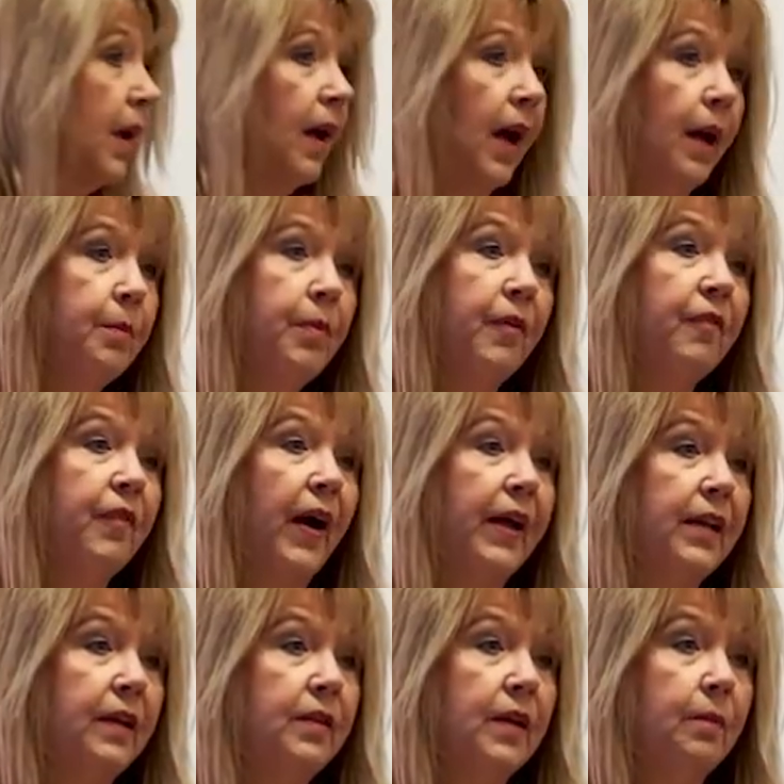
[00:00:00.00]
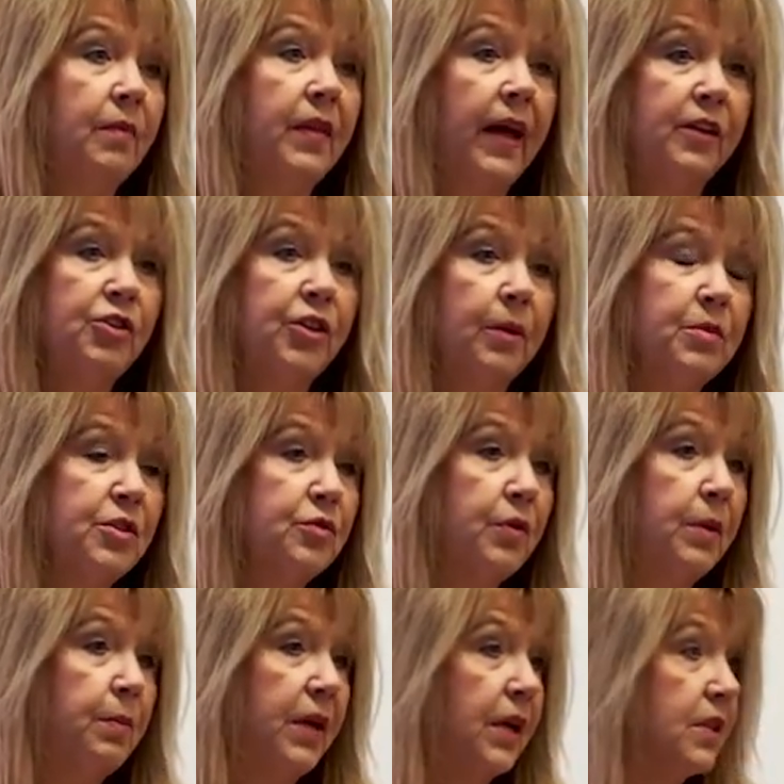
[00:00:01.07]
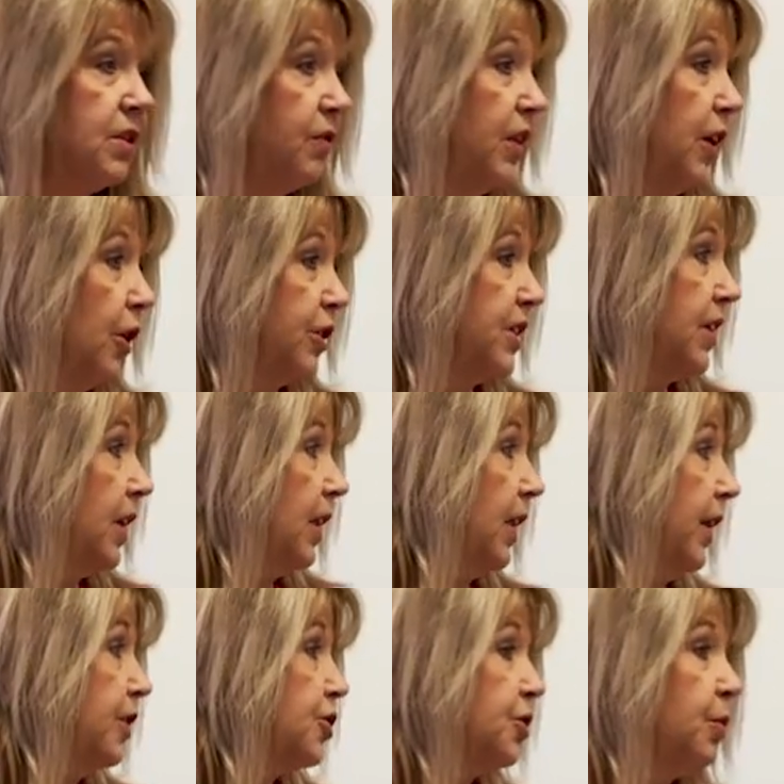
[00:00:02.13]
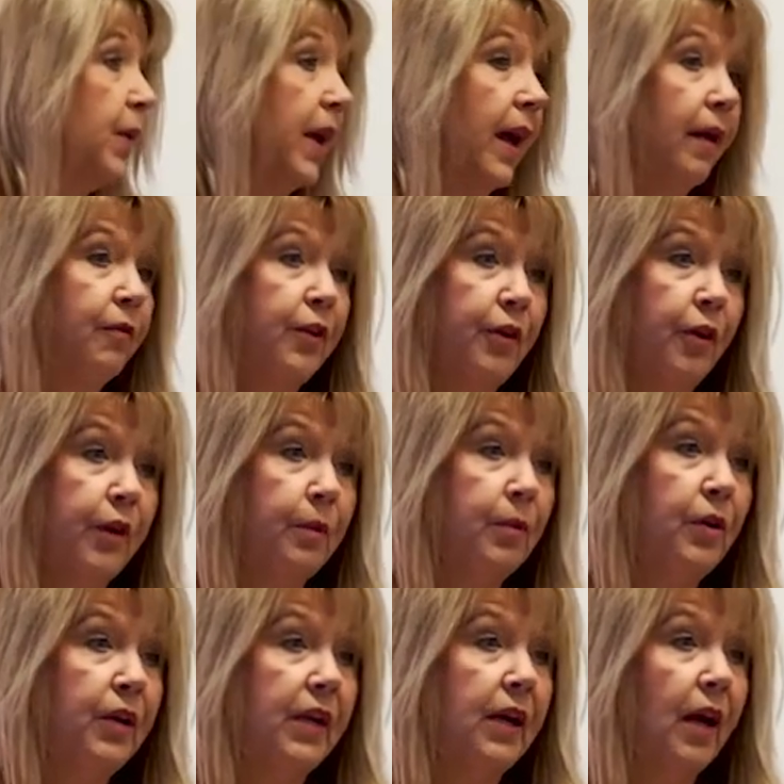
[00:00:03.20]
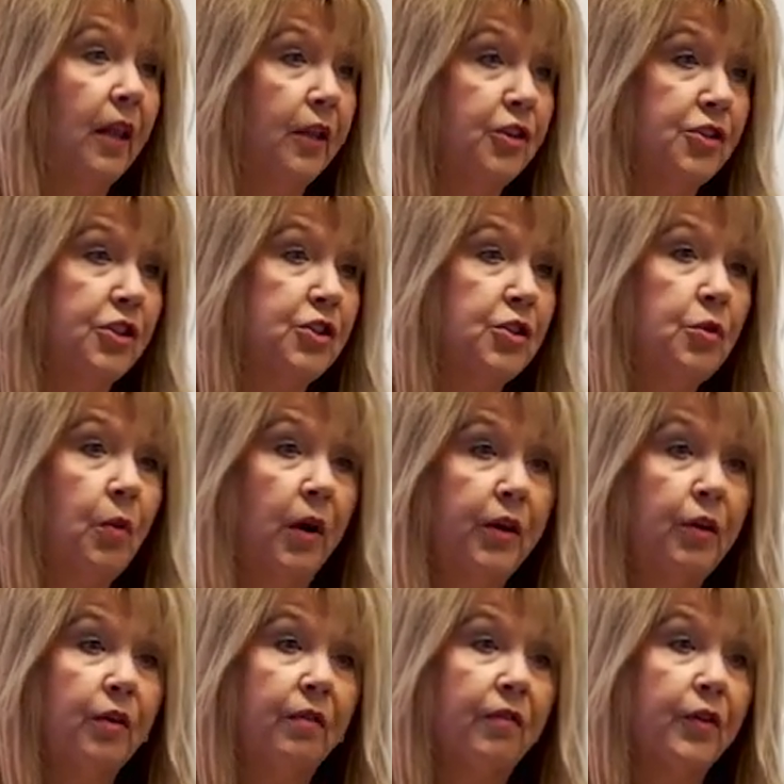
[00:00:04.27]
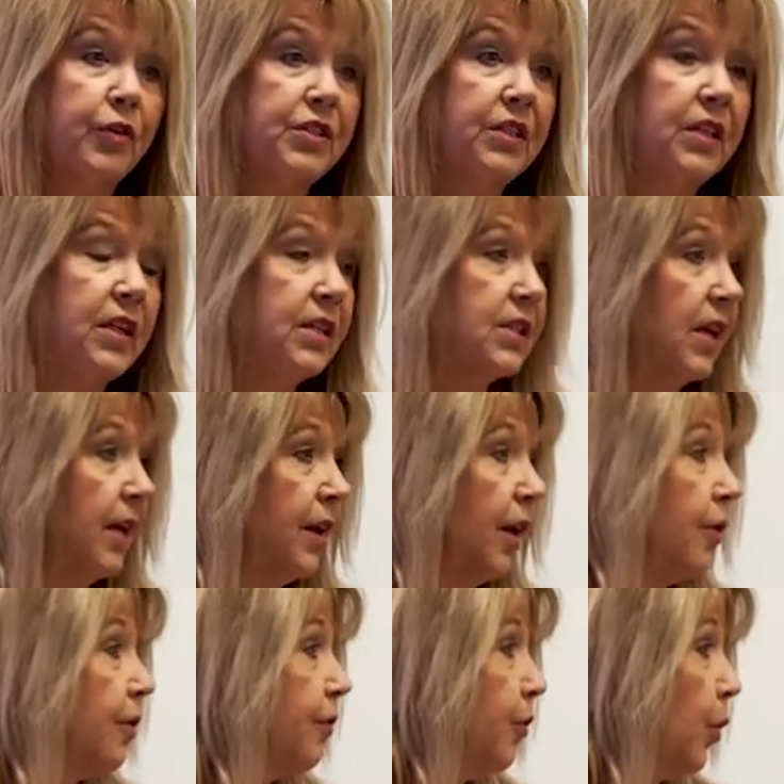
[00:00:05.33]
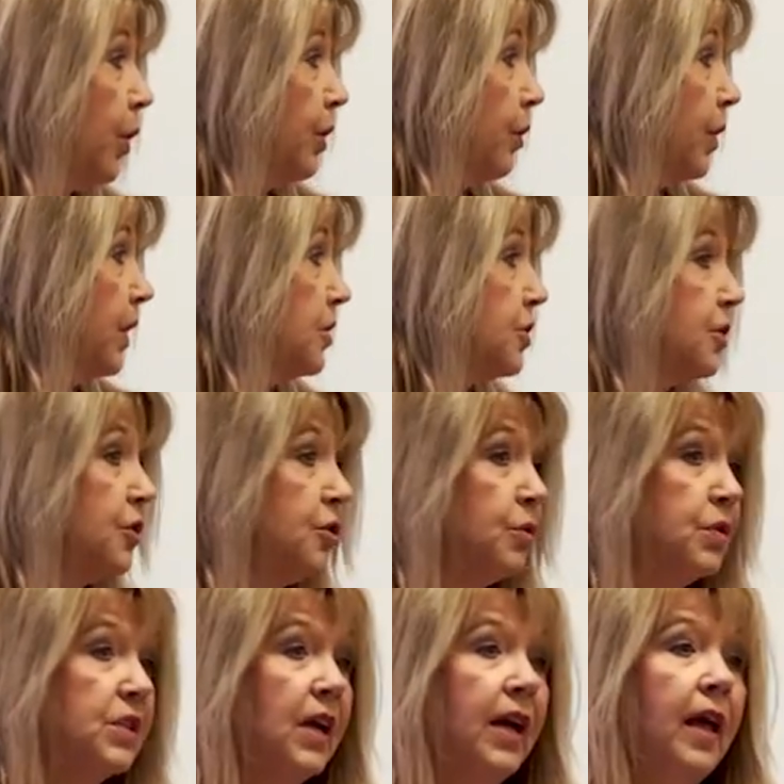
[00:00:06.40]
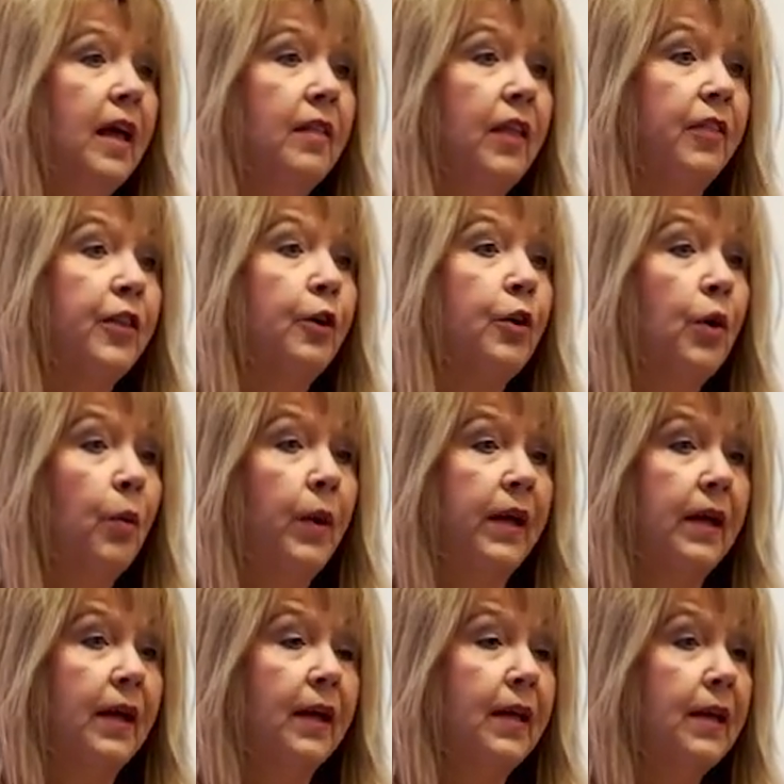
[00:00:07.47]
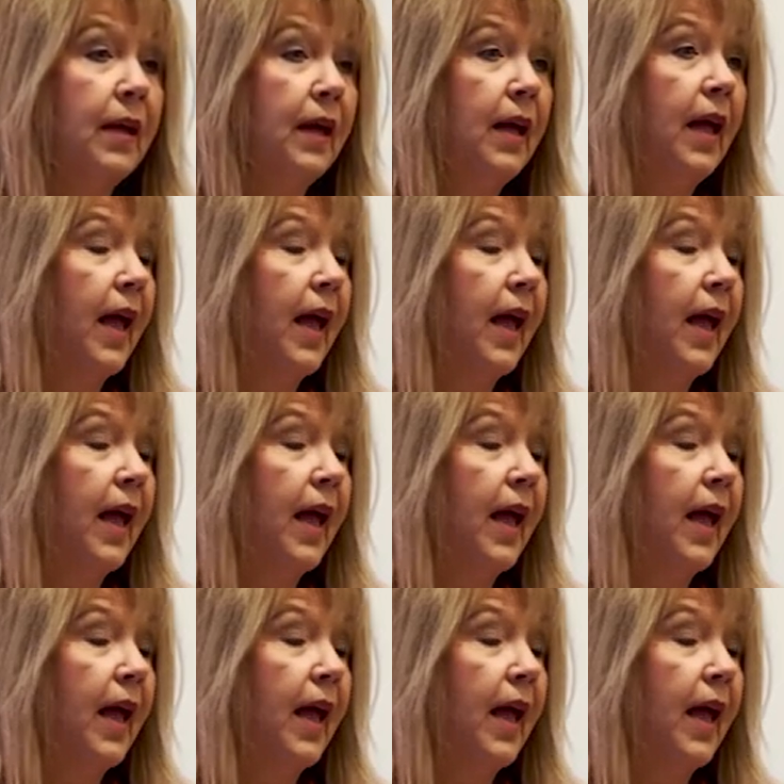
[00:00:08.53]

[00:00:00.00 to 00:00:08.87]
I'm providing them that jump street because of the articulation we have with our community colleges to our universities and other four-year institutes, that they're going in